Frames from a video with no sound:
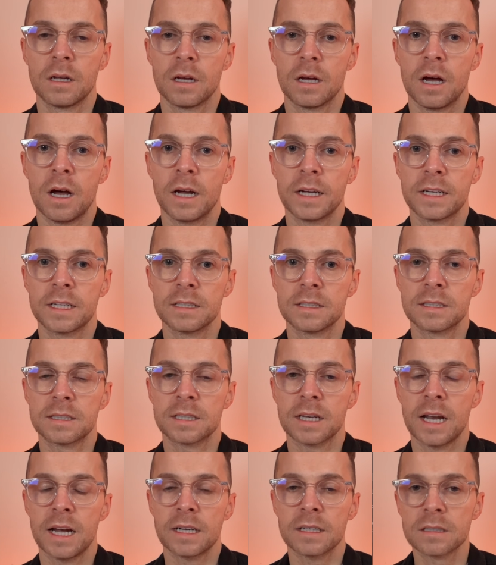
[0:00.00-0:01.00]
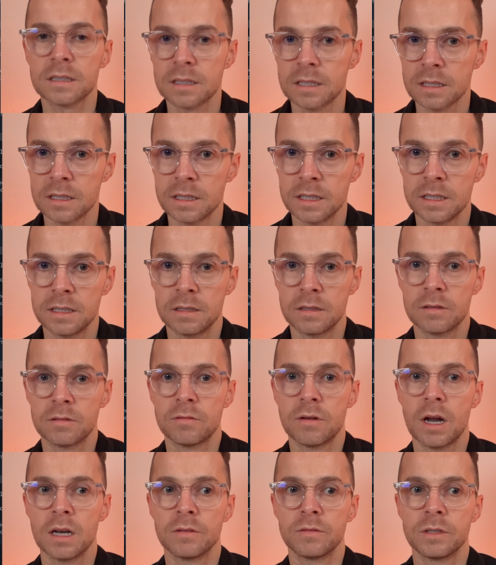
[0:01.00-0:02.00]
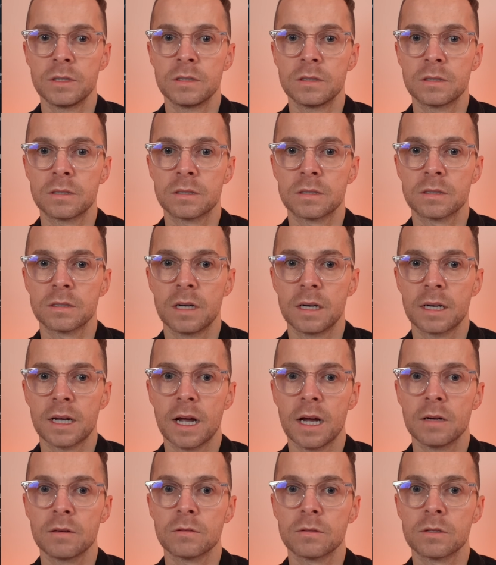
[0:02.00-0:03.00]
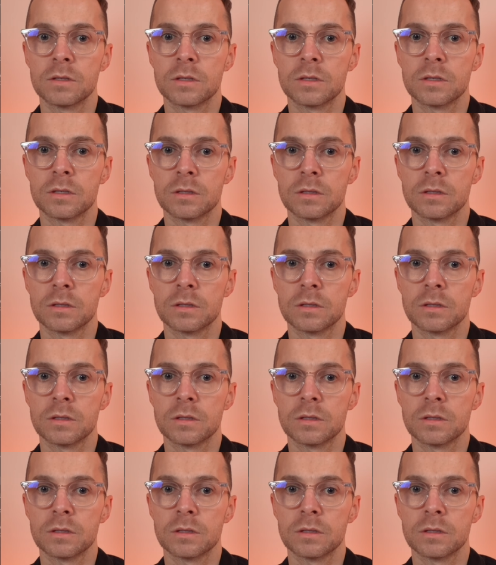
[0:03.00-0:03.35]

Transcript: I can select the relevant account,